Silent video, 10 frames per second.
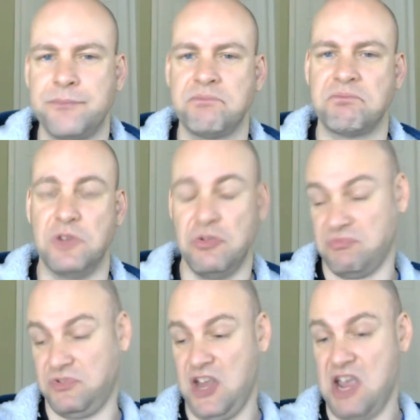You can
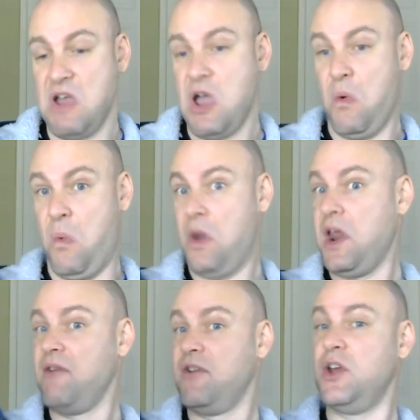say
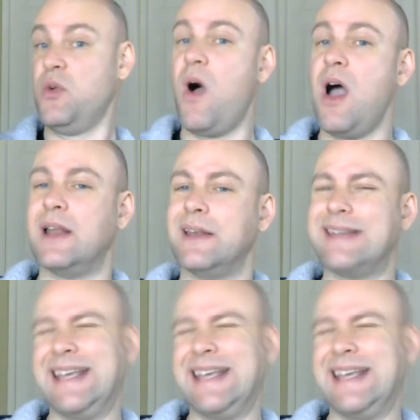whatever you want, it